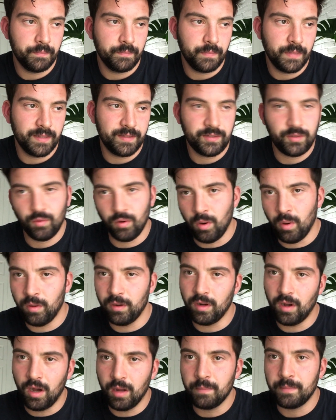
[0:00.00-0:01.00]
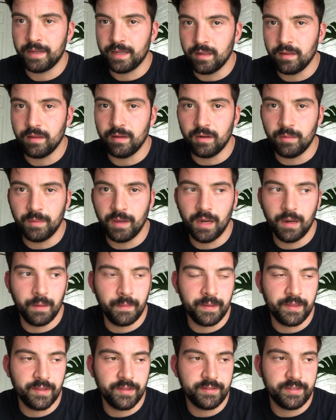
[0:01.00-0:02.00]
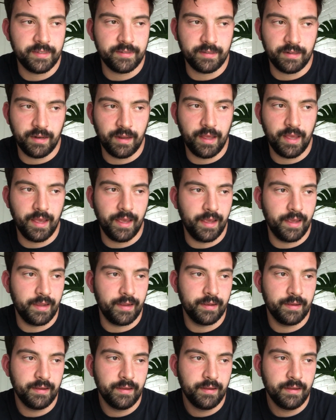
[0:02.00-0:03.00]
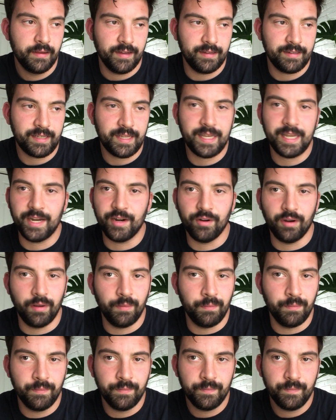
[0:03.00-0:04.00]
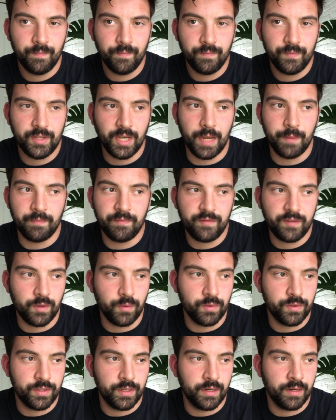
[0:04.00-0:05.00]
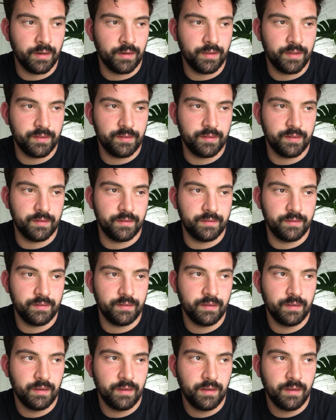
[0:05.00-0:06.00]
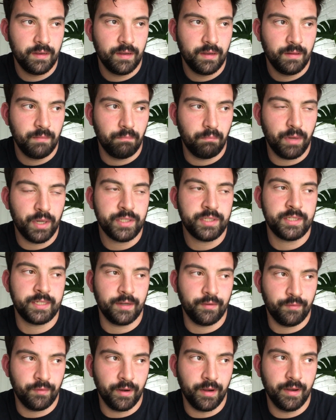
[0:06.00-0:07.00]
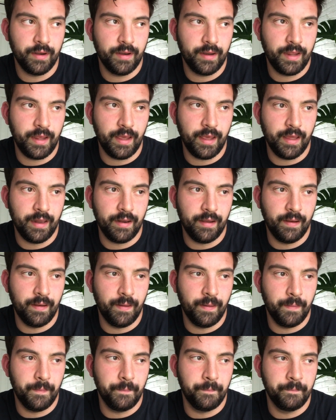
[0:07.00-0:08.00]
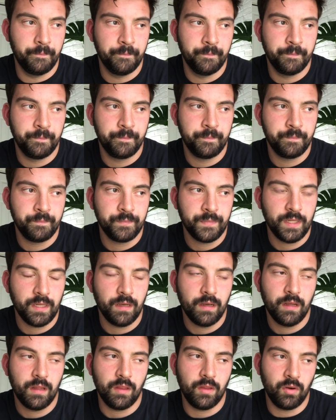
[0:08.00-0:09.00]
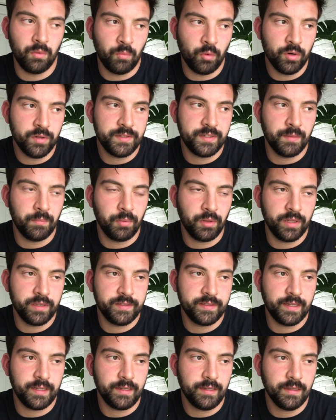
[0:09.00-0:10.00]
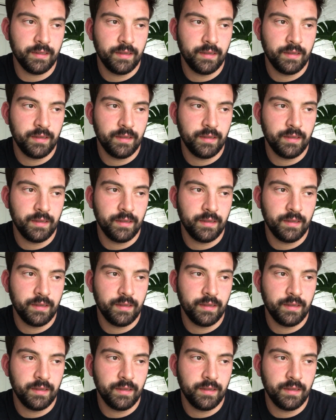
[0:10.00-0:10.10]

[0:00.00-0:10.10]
It's growing on me a little bit. I mean, this isn't a Kiram type fusion. This is much different and a little more simplistic.